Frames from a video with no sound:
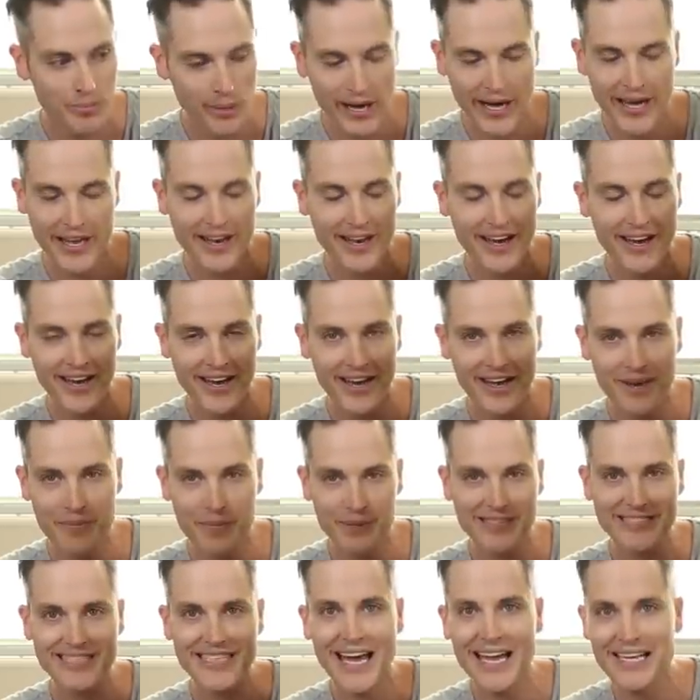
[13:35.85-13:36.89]
But
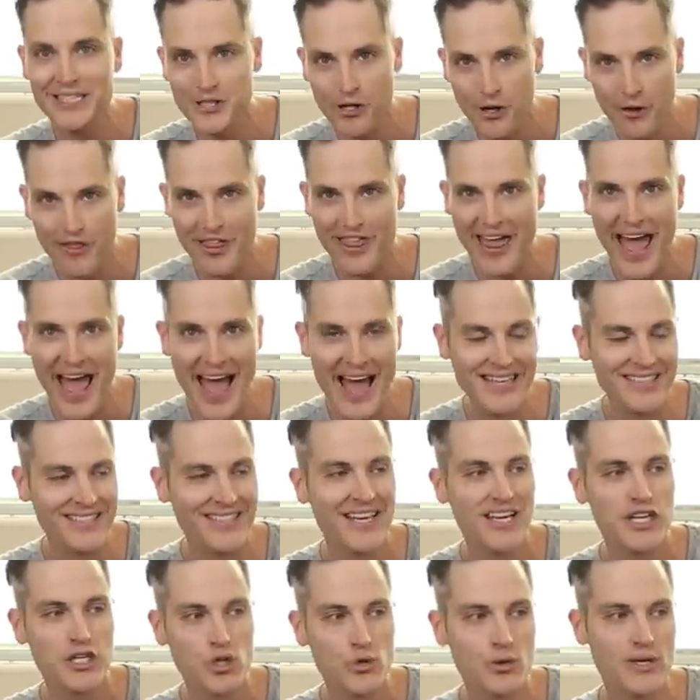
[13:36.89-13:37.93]
besides all that,
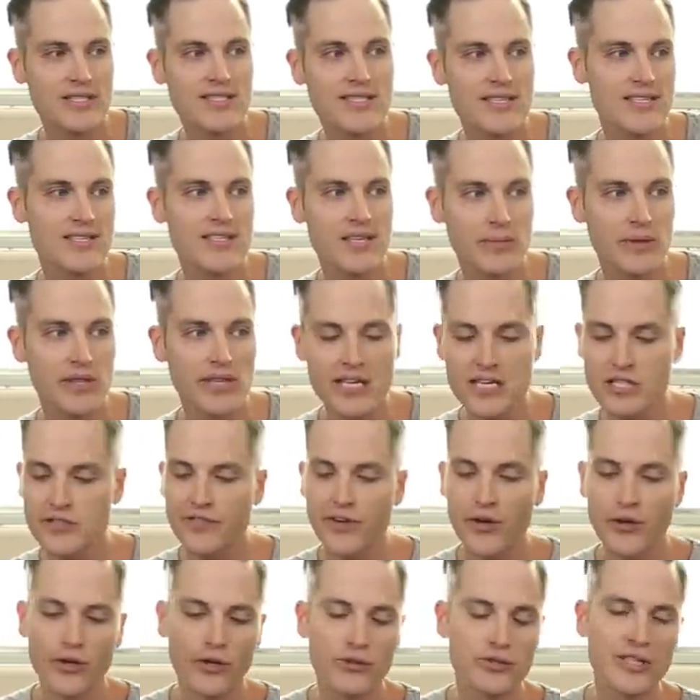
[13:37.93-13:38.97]
you can see some of these
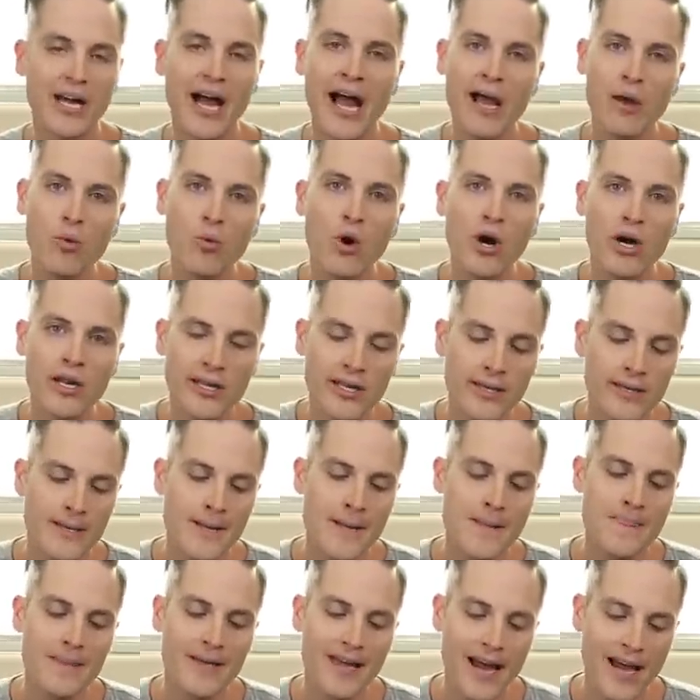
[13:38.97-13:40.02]
photos. I wanted
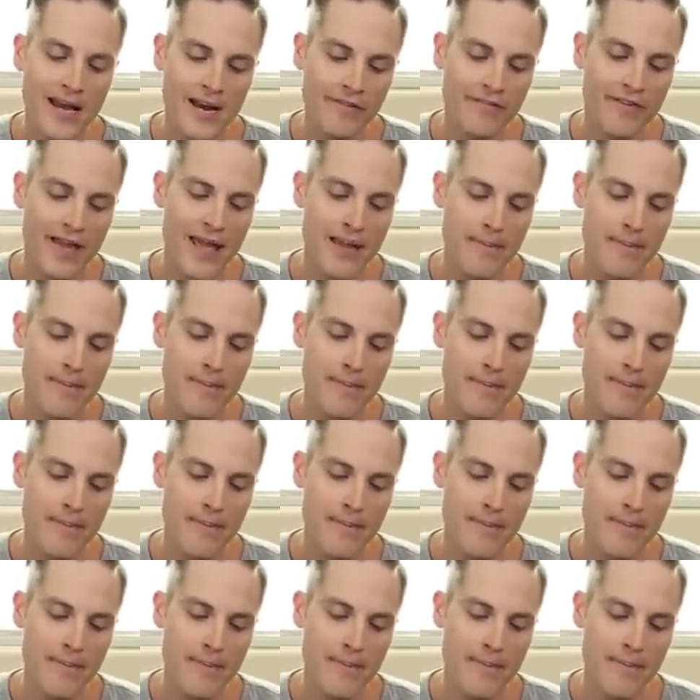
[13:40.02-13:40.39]
kind of